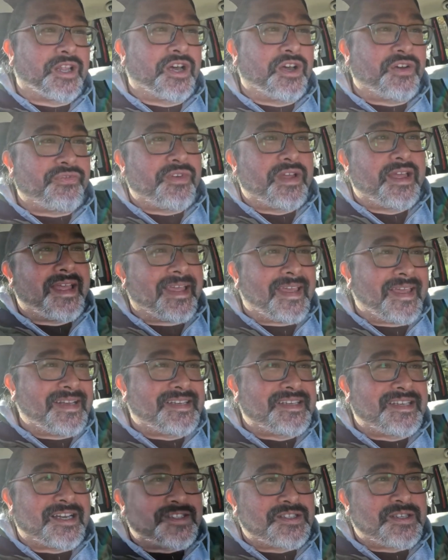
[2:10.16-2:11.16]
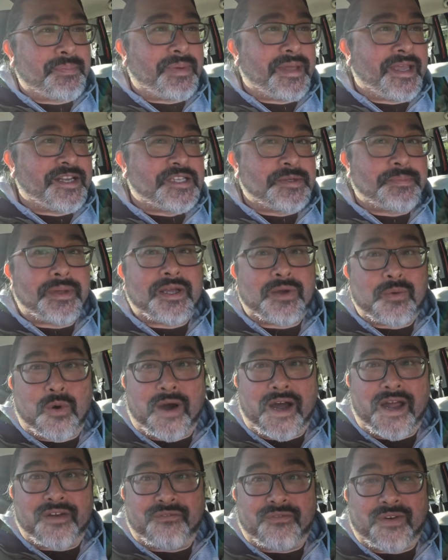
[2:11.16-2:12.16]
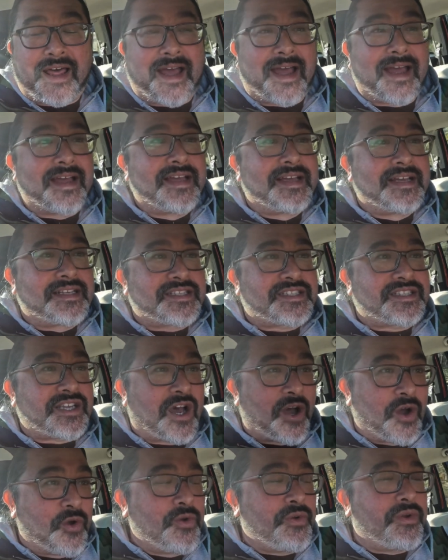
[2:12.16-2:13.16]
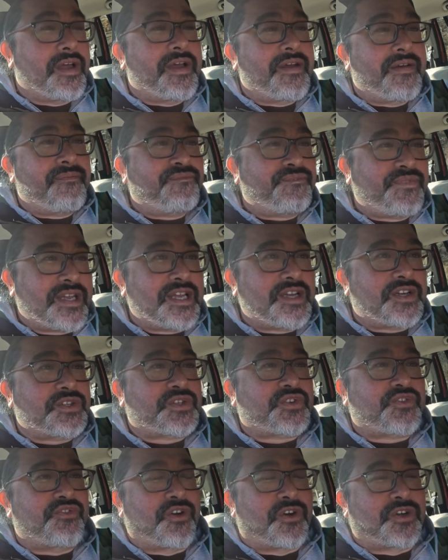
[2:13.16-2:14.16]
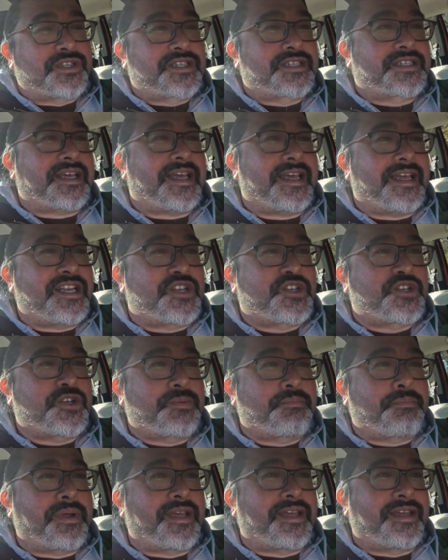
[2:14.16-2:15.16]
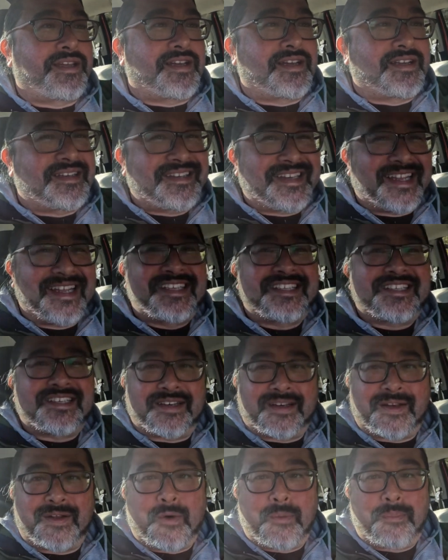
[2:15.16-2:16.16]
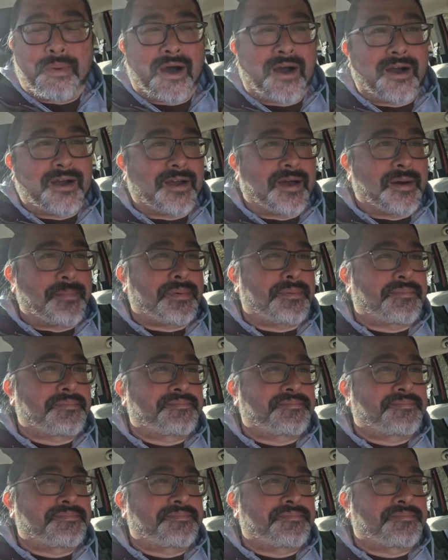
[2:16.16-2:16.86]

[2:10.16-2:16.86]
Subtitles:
Earth, it does appear to be quite flat. So, fingers crossed, it should be a decent little park up.